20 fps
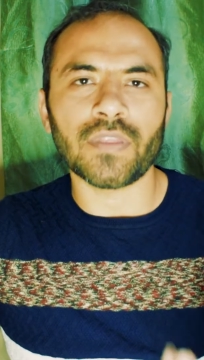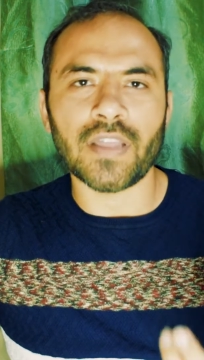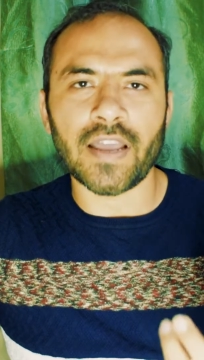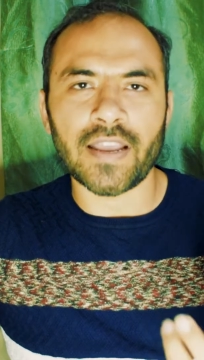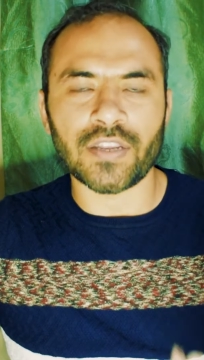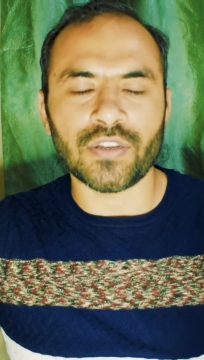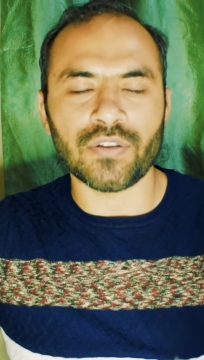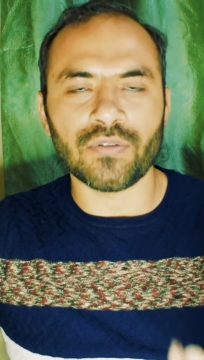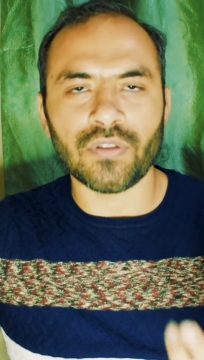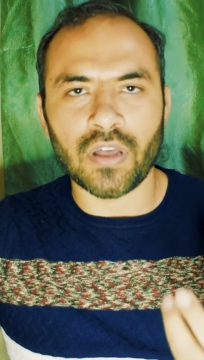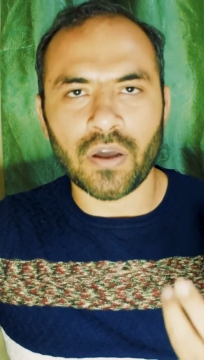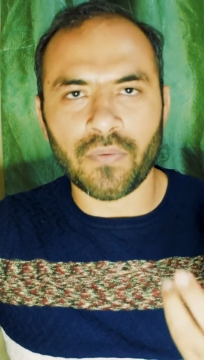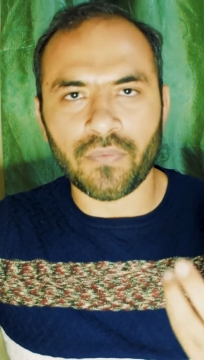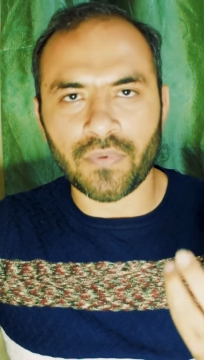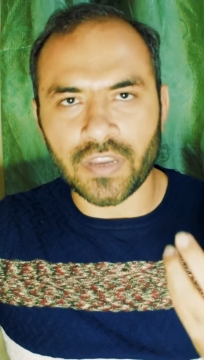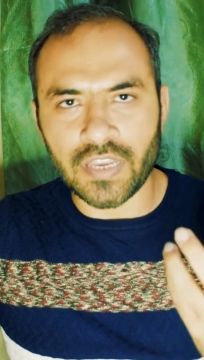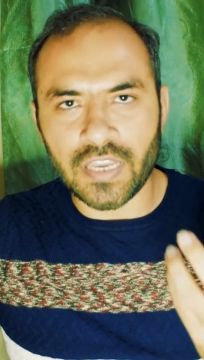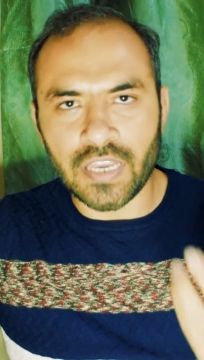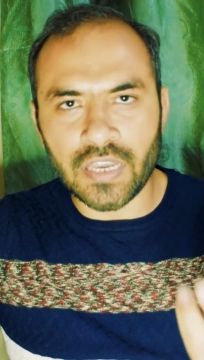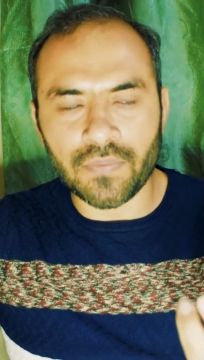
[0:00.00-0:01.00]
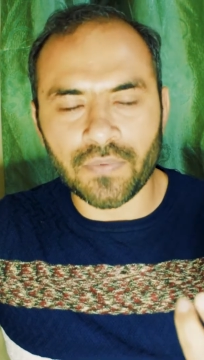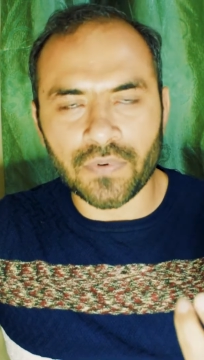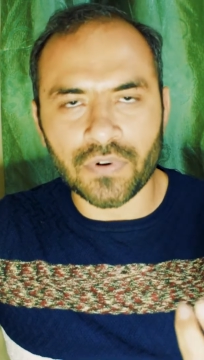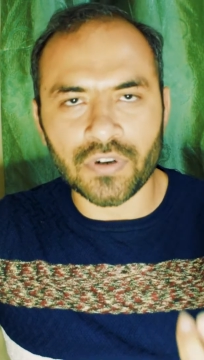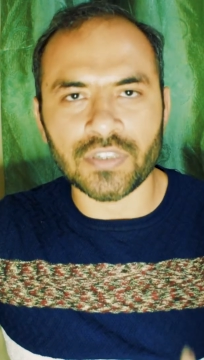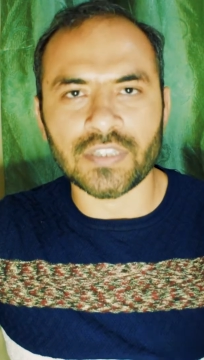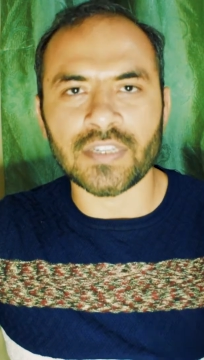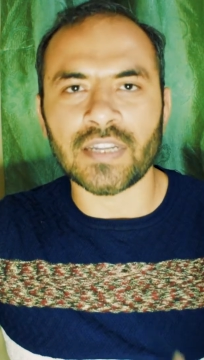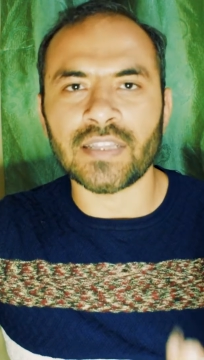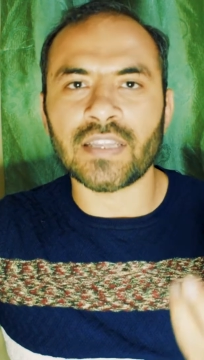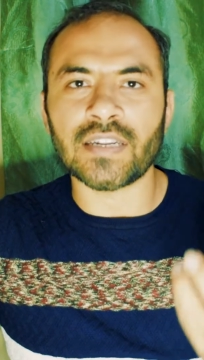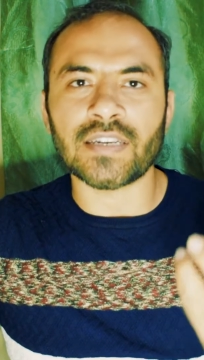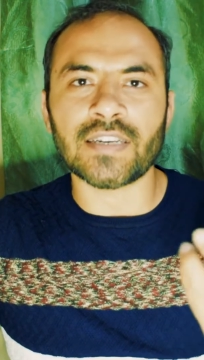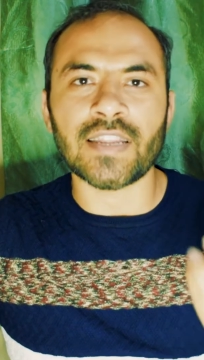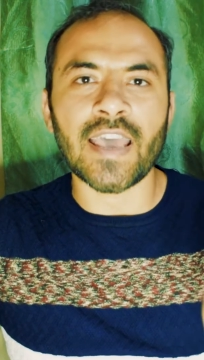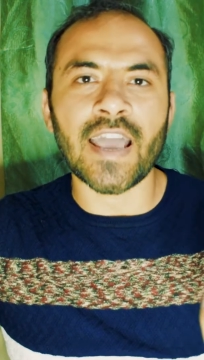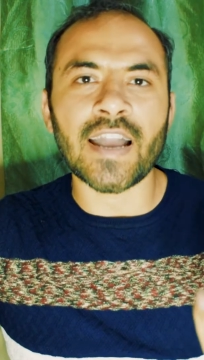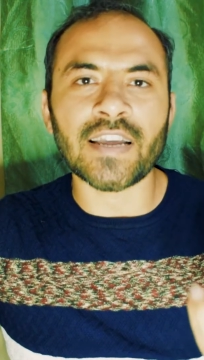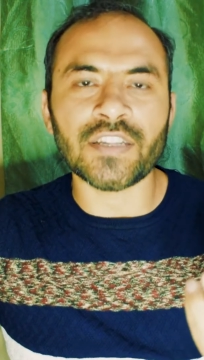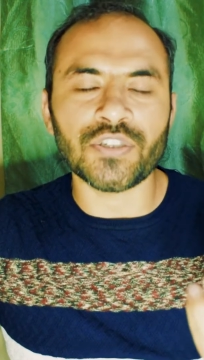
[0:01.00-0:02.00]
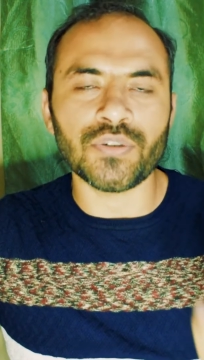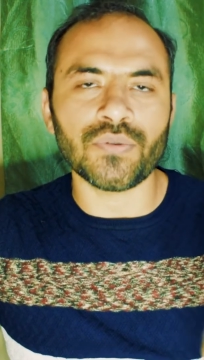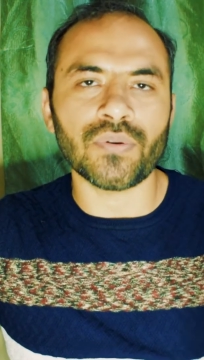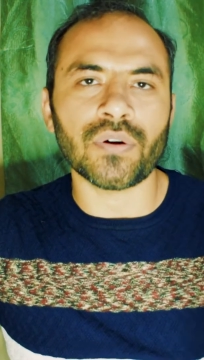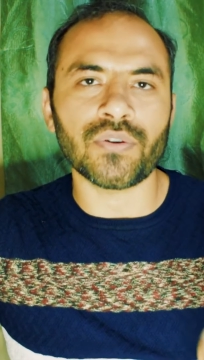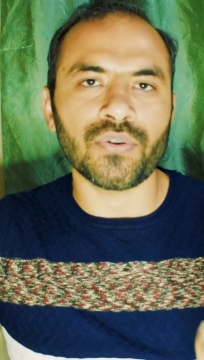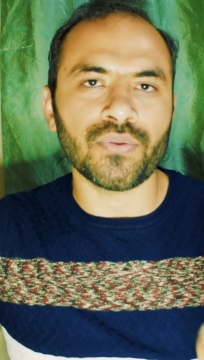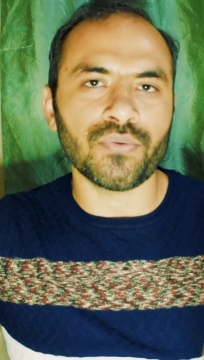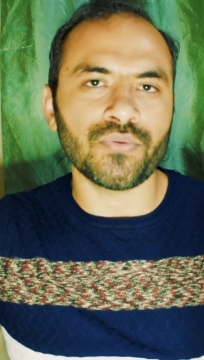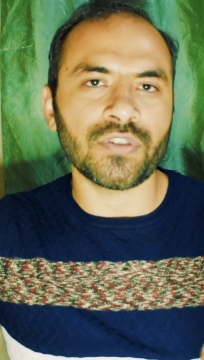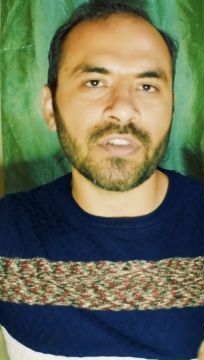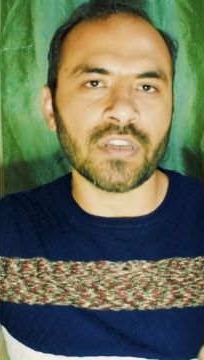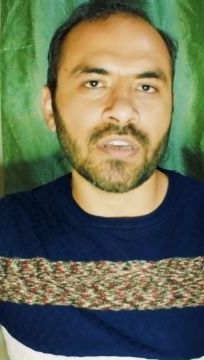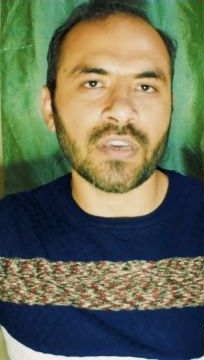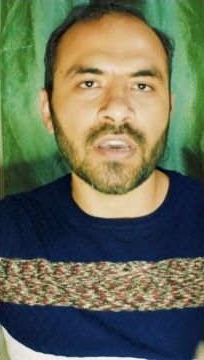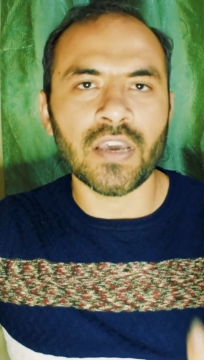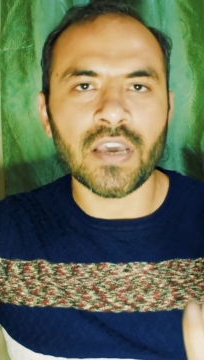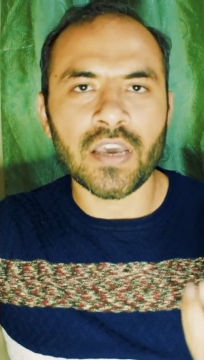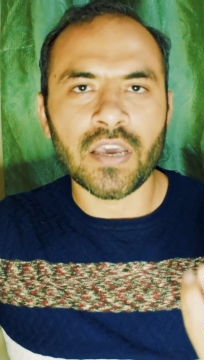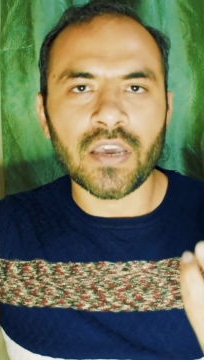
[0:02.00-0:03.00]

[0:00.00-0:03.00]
Like the keywords and the tags you are using